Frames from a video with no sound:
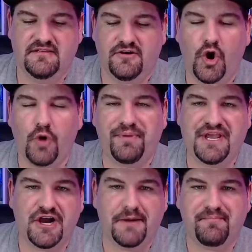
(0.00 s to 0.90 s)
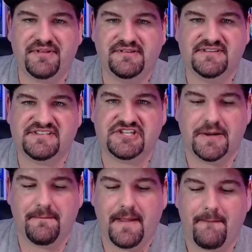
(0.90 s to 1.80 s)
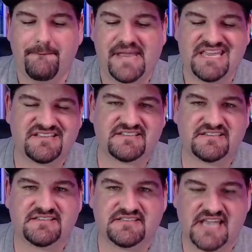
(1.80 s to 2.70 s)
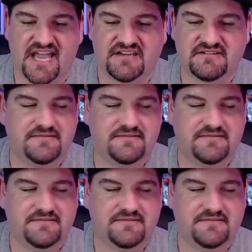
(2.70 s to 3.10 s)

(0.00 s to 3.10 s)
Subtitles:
opening up some base set